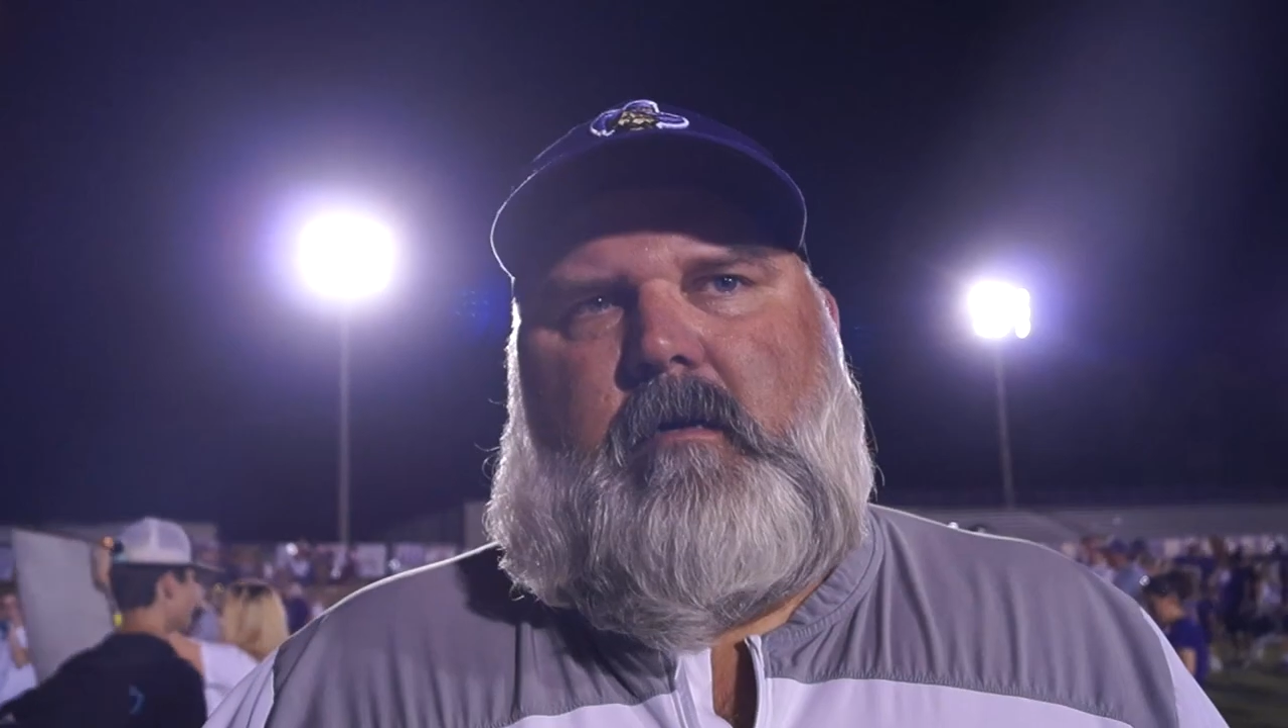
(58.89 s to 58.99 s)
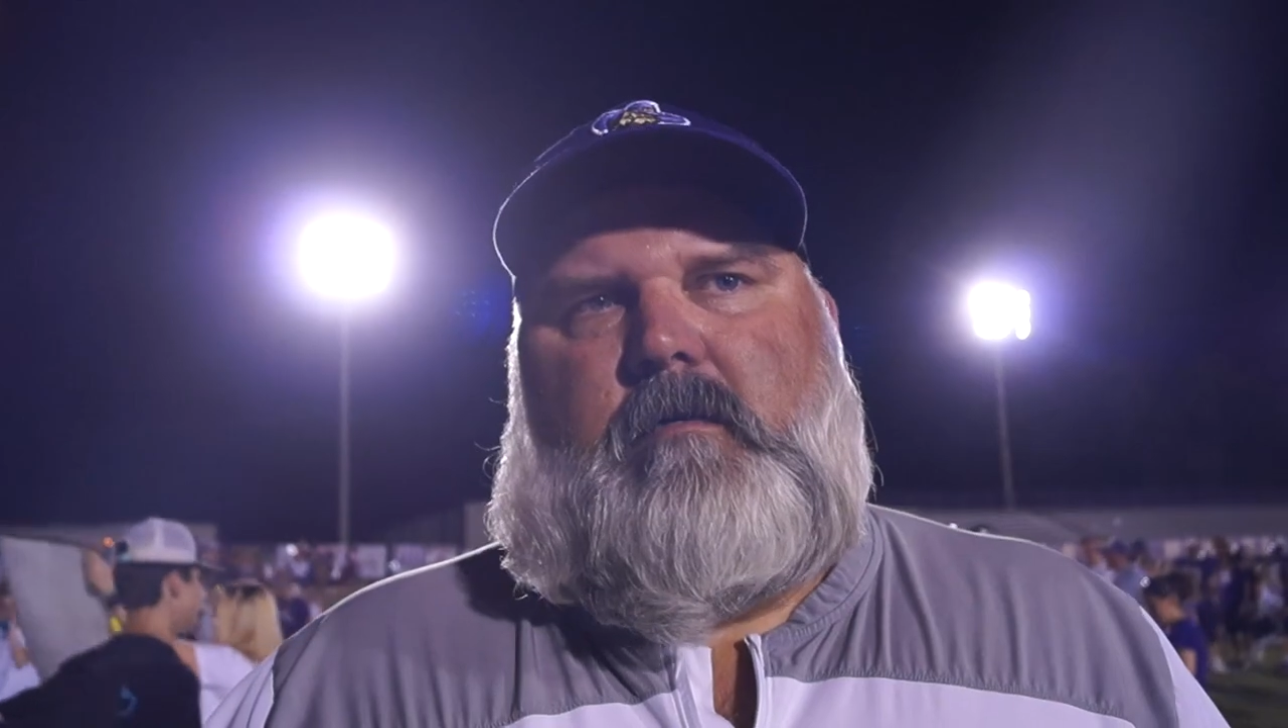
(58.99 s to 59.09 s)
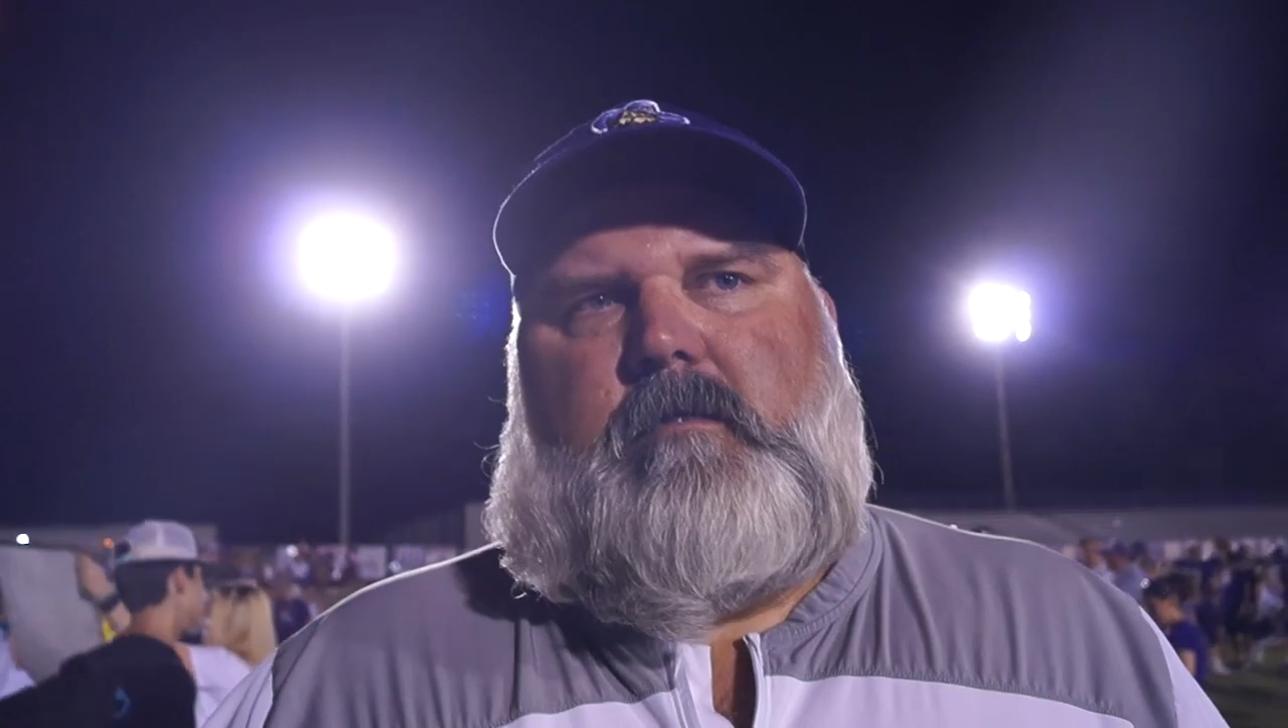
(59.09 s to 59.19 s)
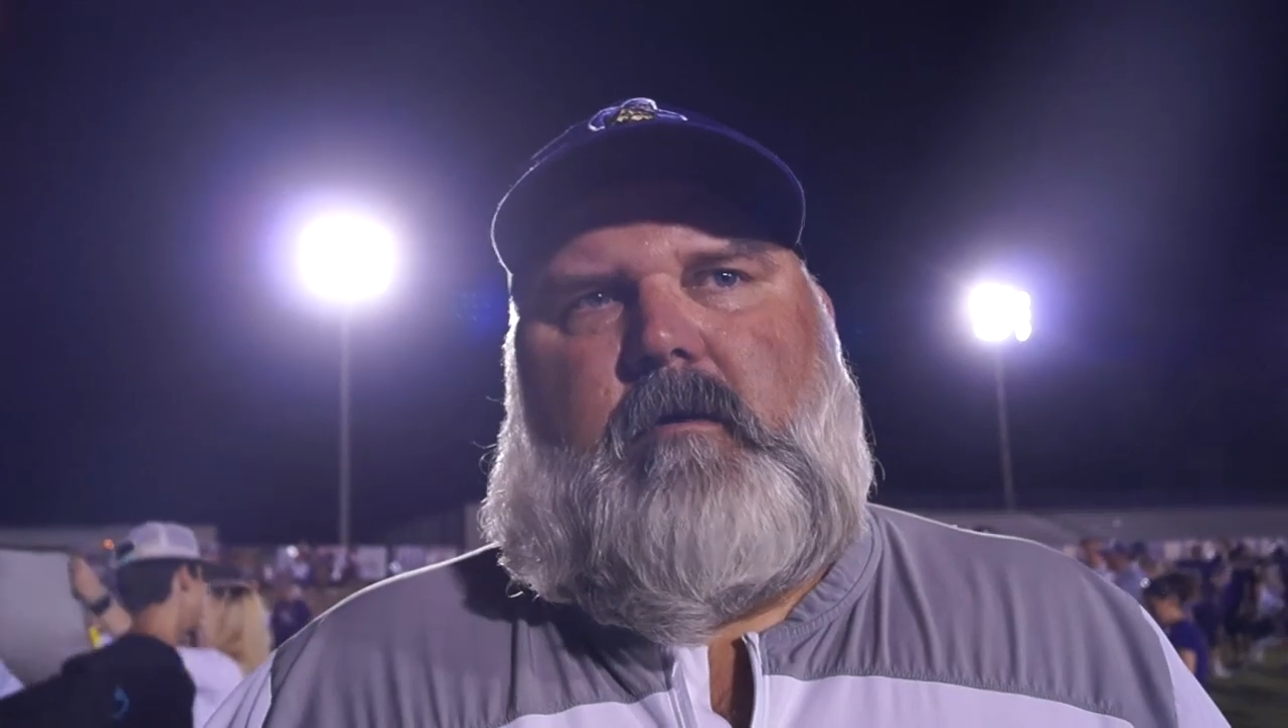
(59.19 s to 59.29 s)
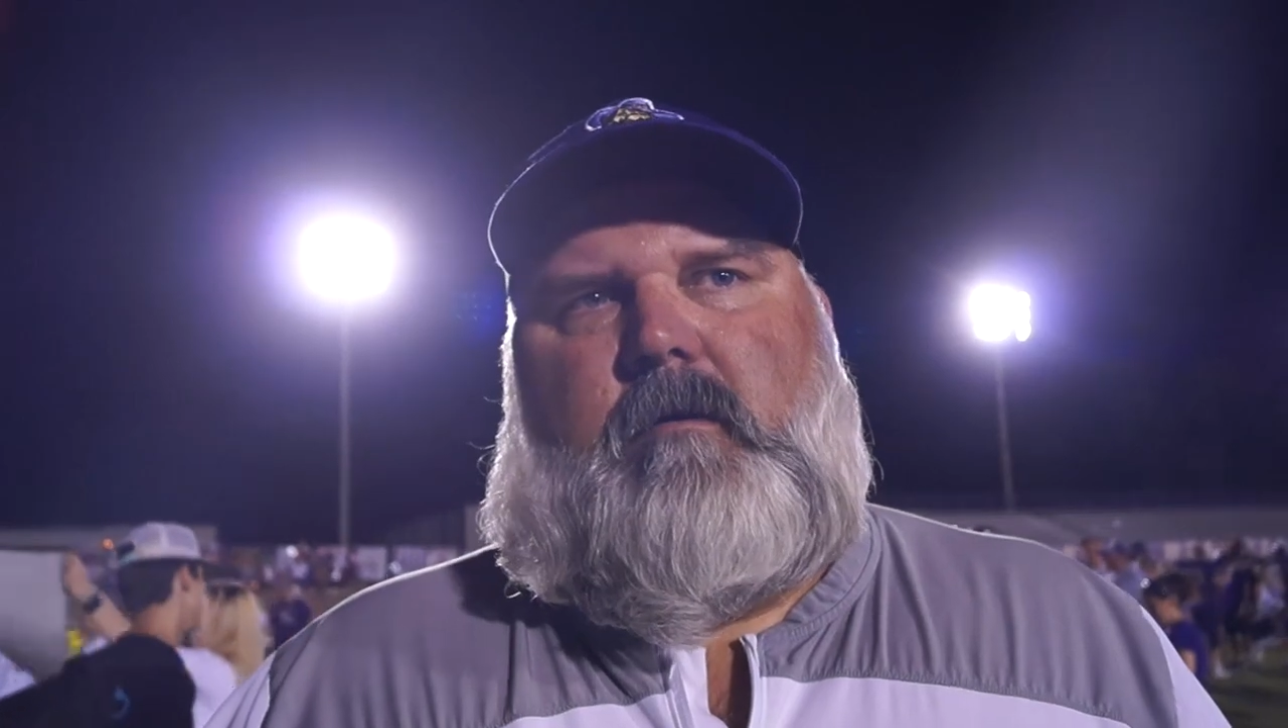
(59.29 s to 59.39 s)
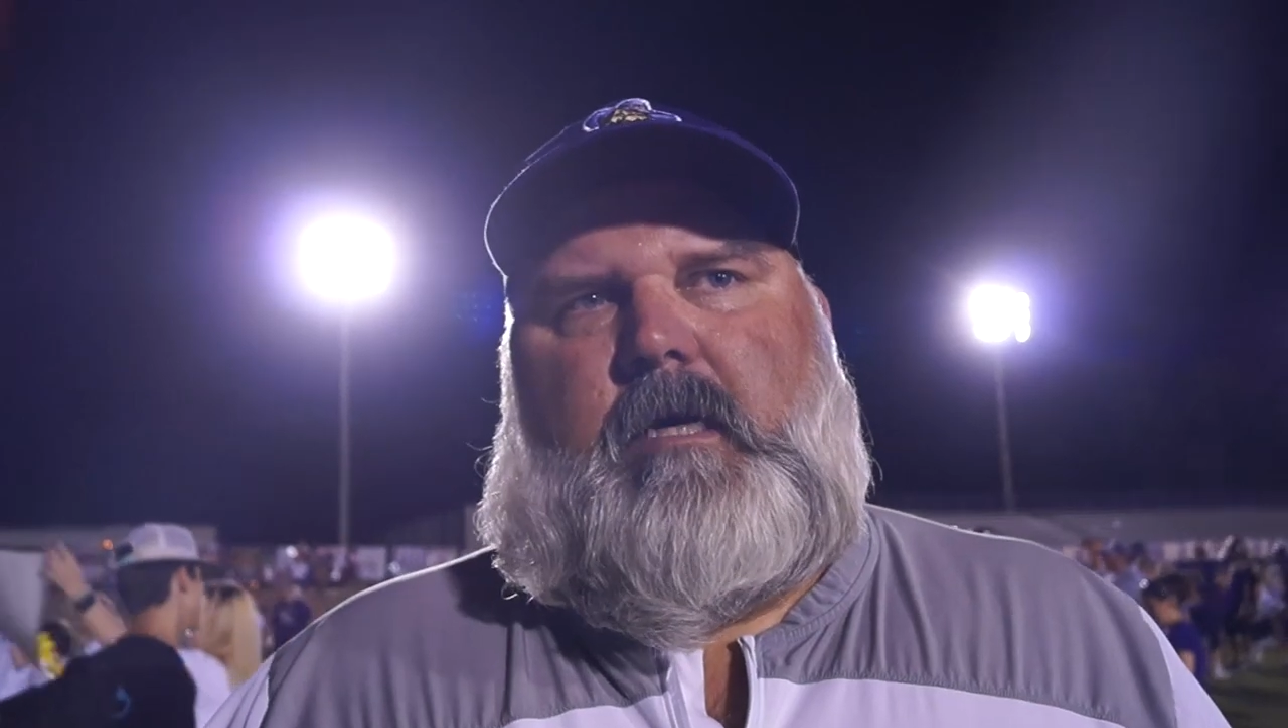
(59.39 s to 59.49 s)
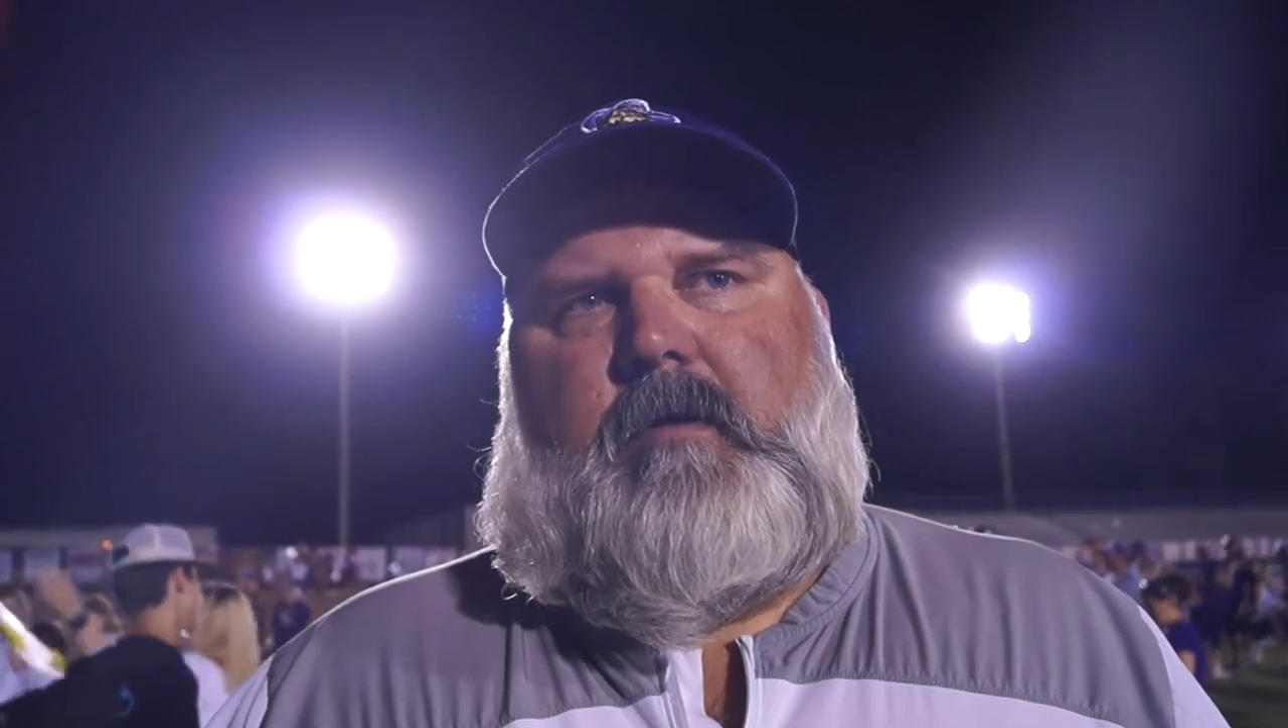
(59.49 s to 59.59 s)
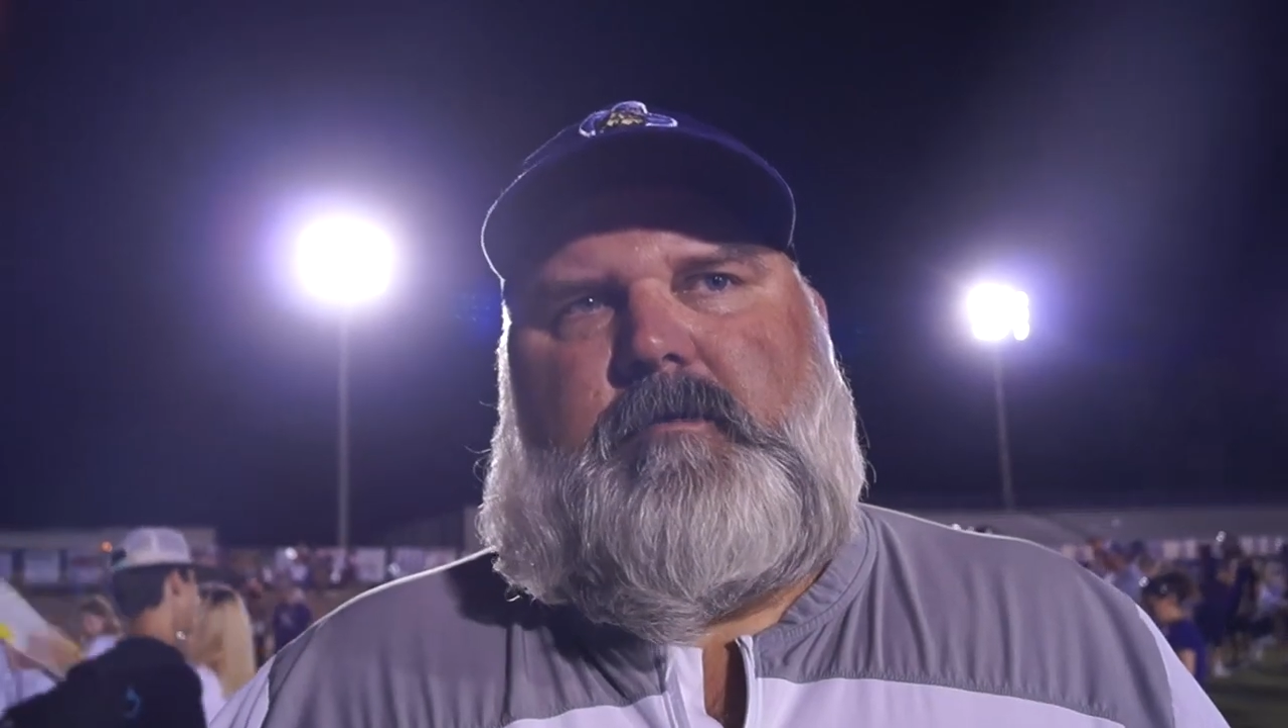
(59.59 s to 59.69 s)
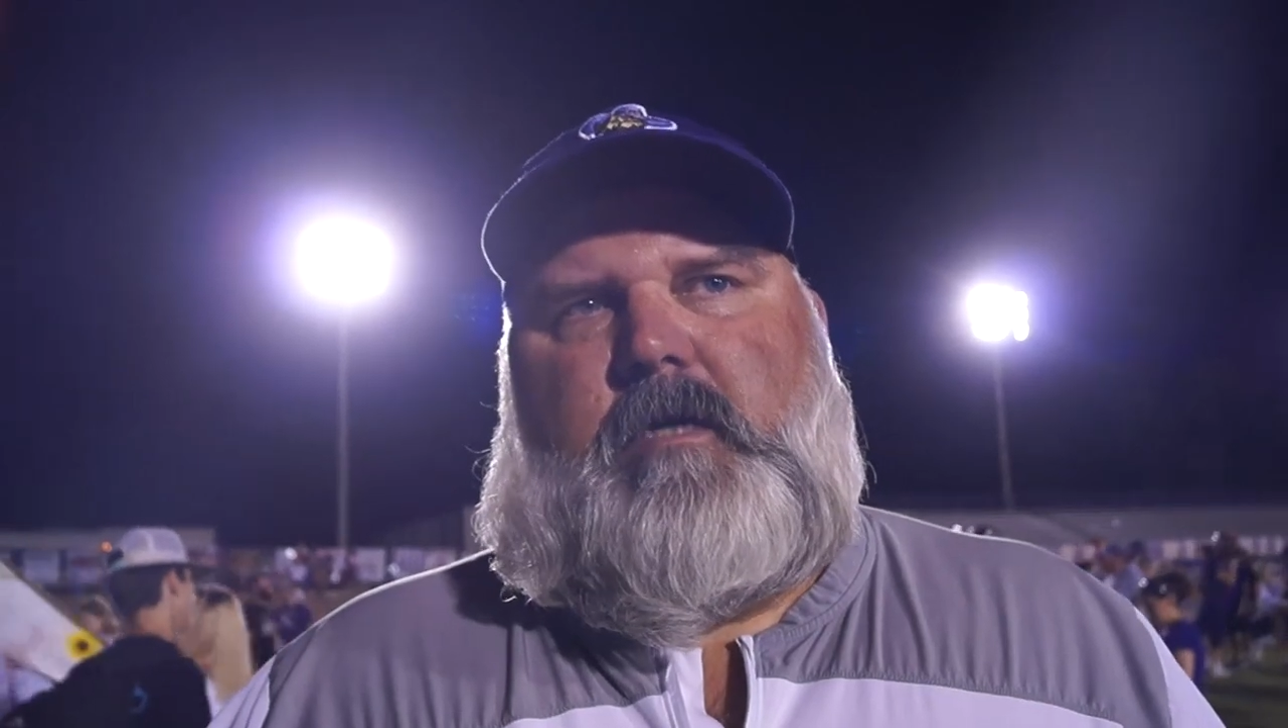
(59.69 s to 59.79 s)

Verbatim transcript: So uh, it was a